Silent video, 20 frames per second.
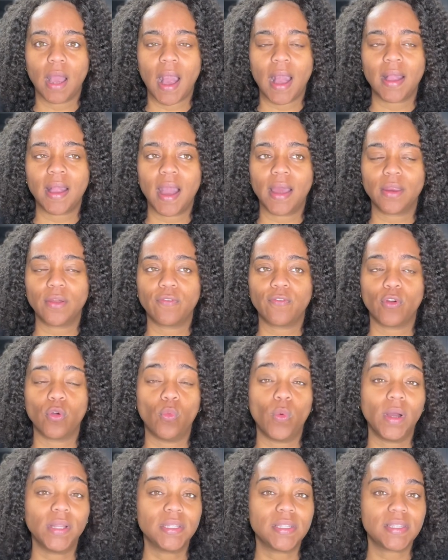I got it for
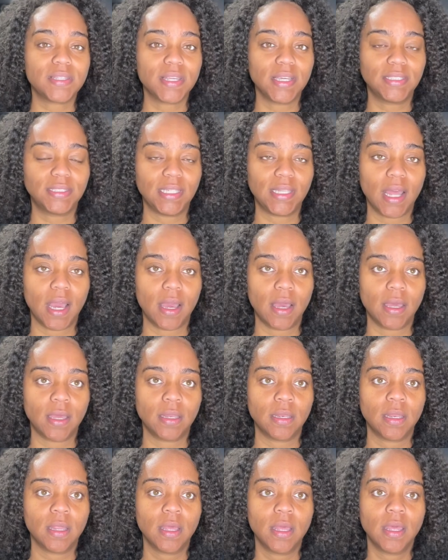
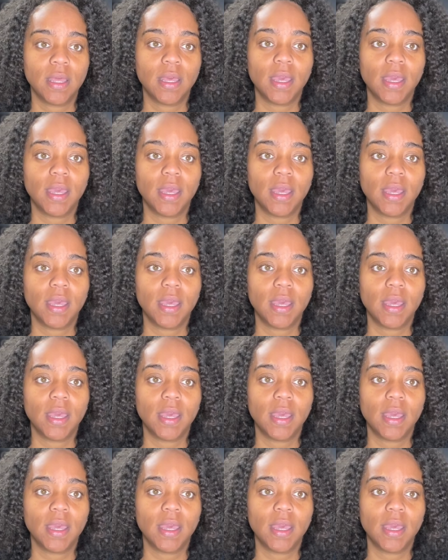$169